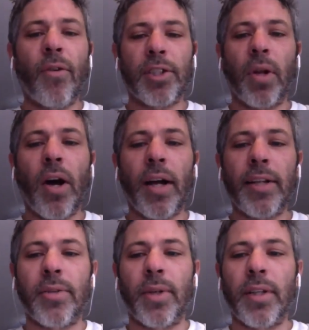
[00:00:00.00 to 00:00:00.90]

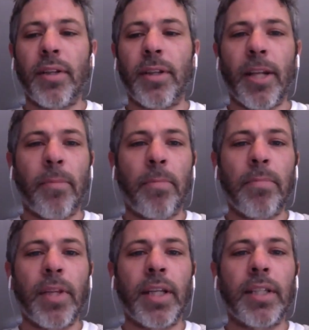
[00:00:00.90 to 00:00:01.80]
applied to it
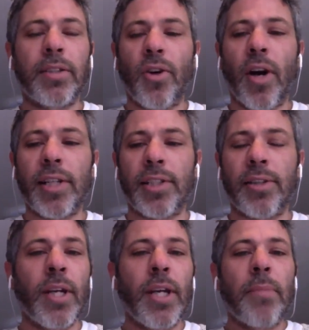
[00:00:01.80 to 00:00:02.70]
that tries
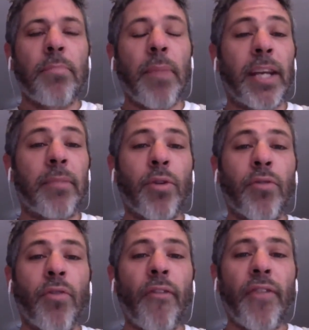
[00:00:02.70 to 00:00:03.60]
to make it
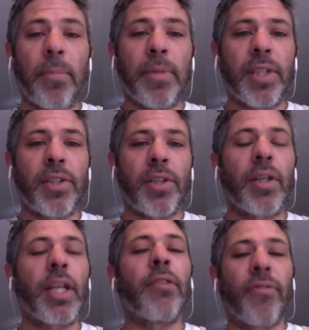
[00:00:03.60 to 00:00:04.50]
move off that position,
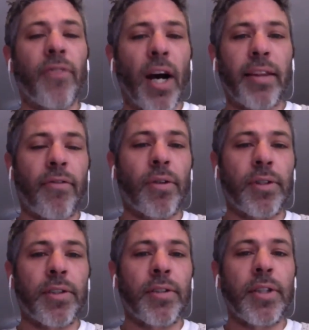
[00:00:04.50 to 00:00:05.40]
it'll fight that
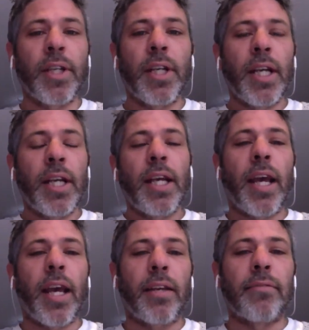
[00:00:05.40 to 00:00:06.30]
force.
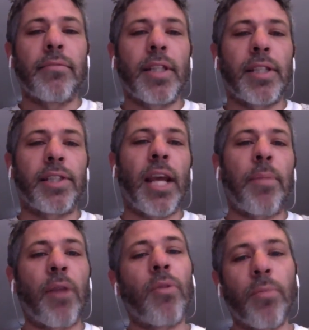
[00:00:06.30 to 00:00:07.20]
And the
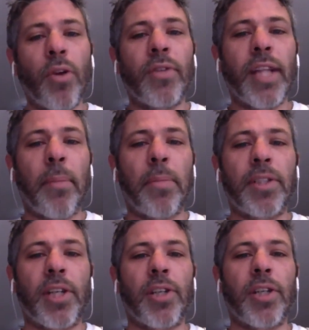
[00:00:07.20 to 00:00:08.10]
stepper will move to that
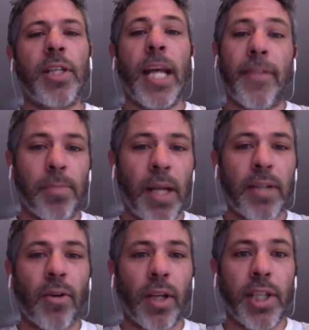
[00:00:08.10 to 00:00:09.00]
position and then
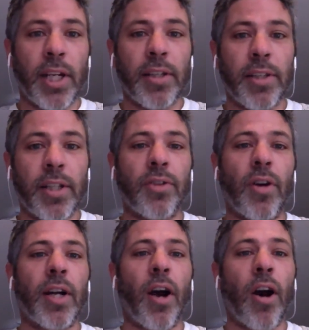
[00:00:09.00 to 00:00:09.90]
spend all its energy
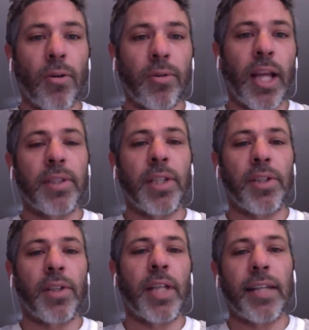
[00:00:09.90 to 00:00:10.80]
trying to hold that
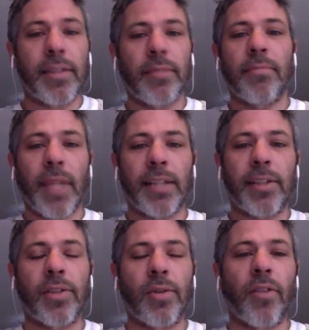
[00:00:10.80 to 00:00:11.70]
position. That's the
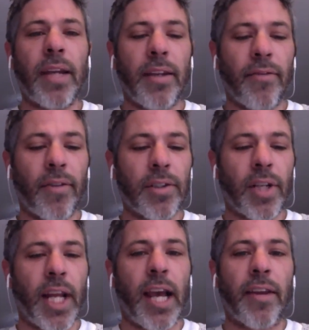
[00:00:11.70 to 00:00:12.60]
sort of main
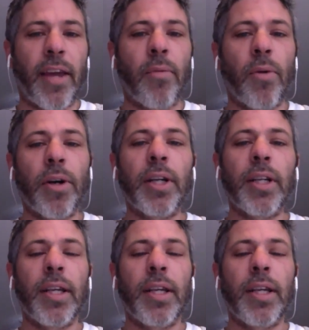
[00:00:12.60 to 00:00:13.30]
difference on how they work.